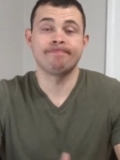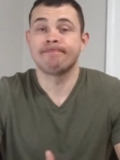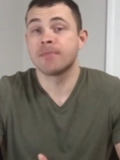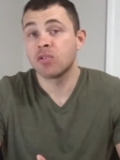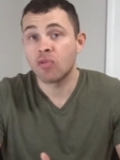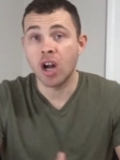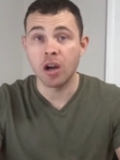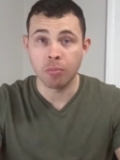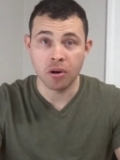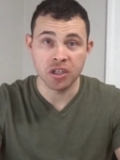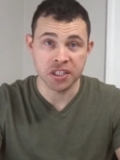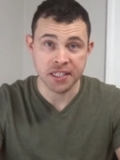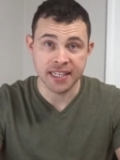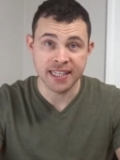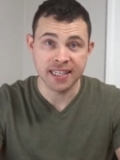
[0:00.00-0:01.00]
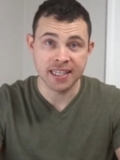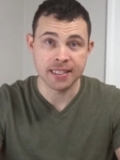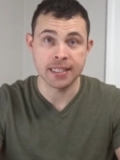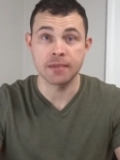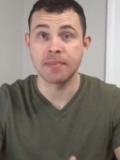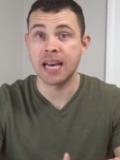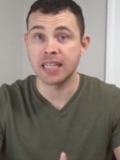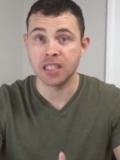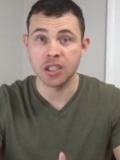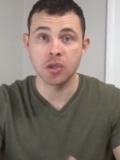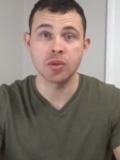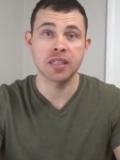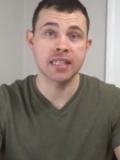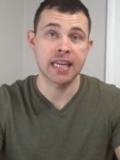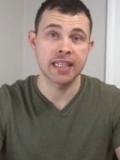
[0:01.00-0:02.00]
the wrong person in, because in
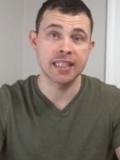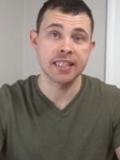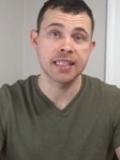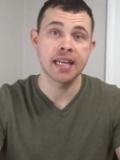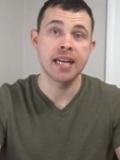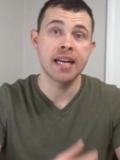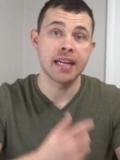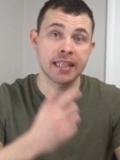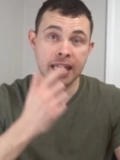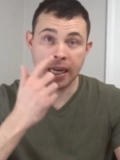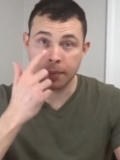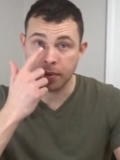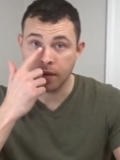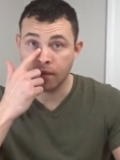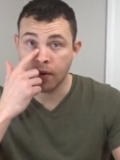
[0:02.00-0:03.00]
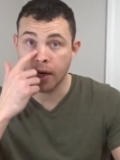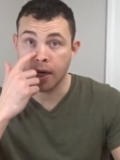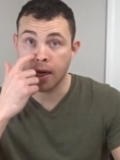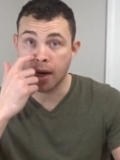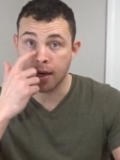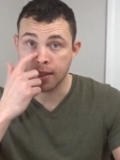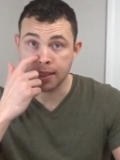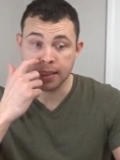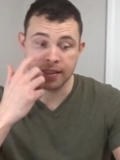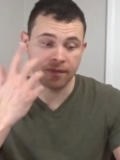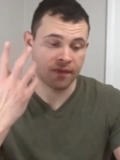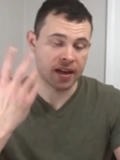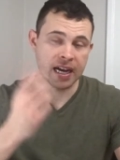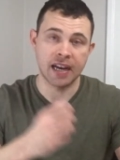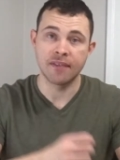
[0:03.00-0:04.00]
Massachusetts at least, that could be a very costly
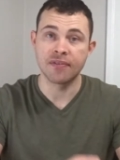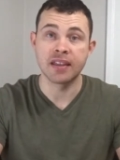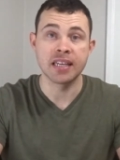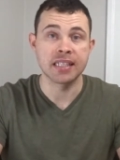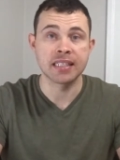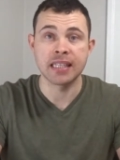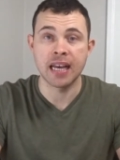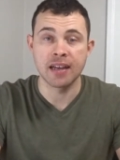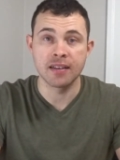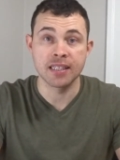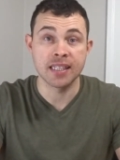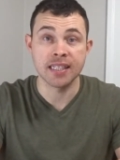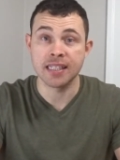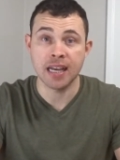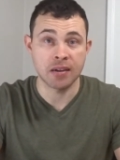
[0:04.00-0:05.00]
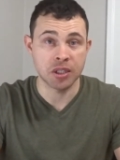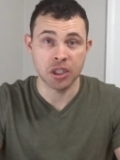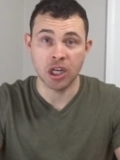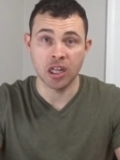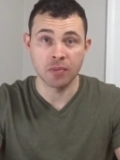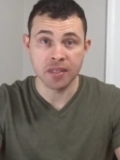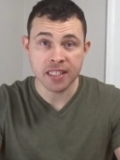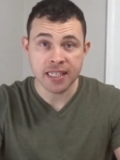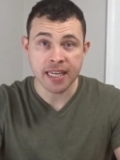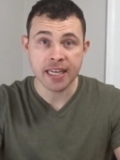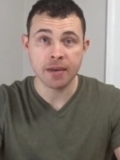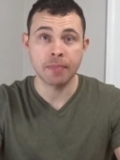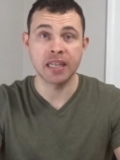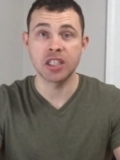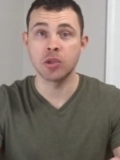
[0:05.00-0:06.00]
five, six thousand dollar
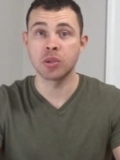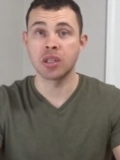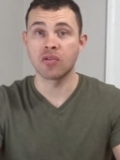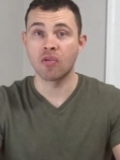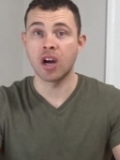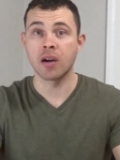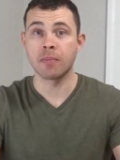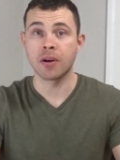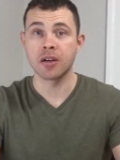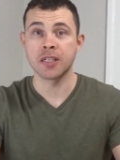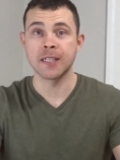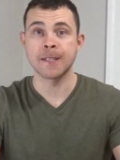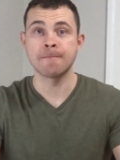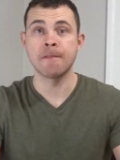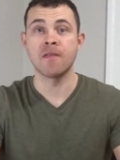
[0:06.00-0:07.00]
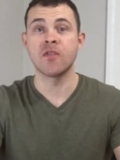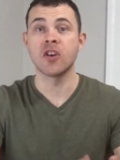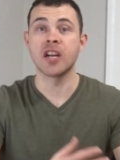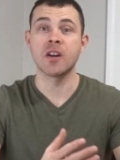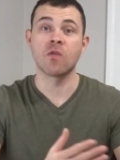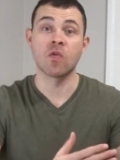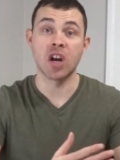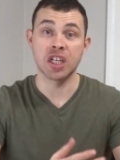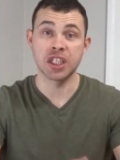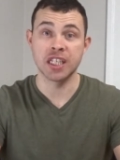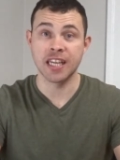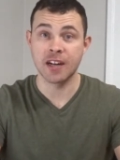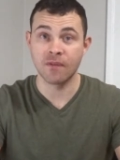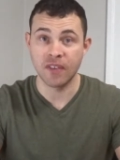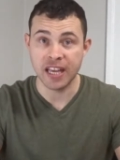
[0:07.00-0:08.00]
mistake by choosing the wrong person if you're in a rush to
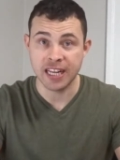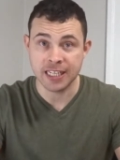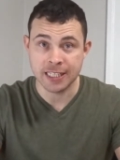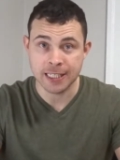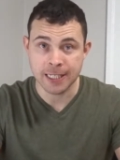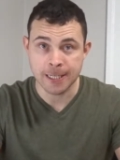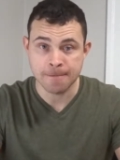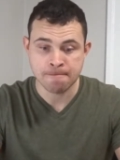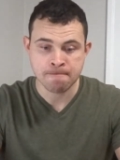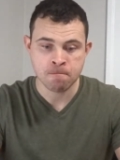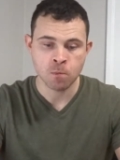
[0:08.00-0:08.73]
get a vacancy.